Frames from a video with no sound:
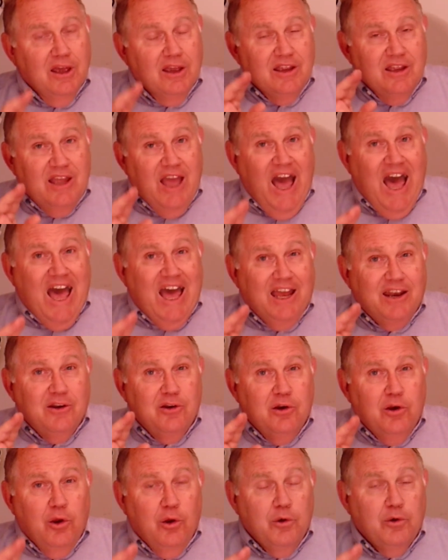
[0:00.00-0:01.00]
God
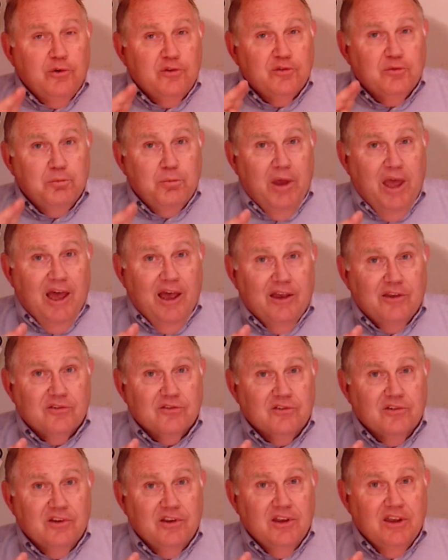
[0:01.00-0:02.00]
knows best.
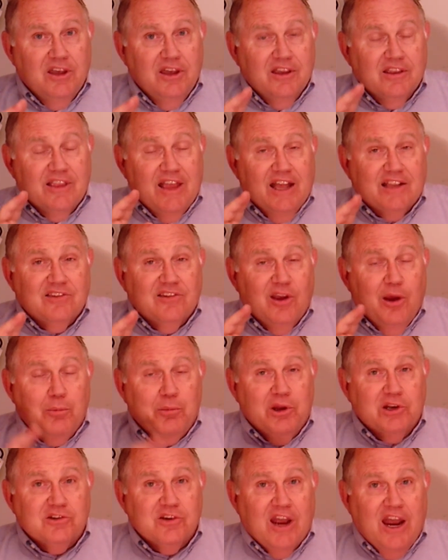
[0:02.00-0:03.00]
That's how
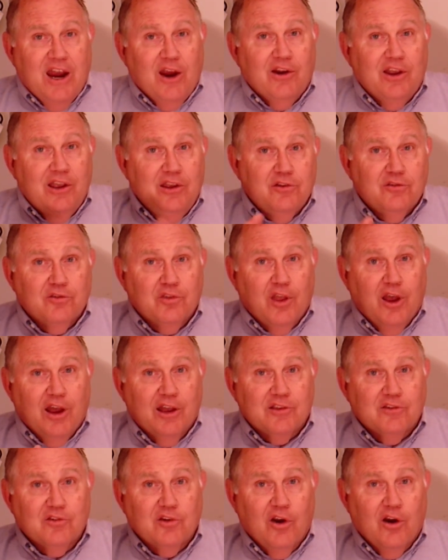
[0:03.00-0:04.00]
much higher His
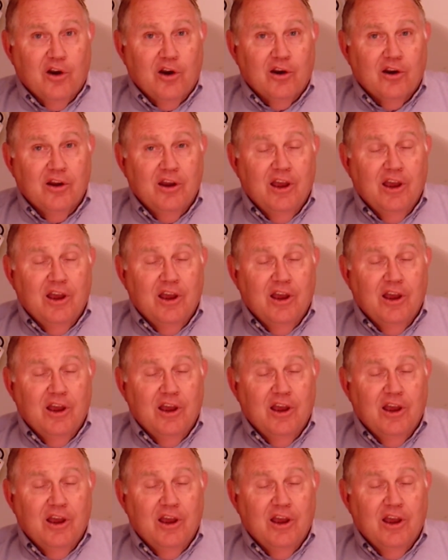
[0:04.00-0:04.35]
thoughts are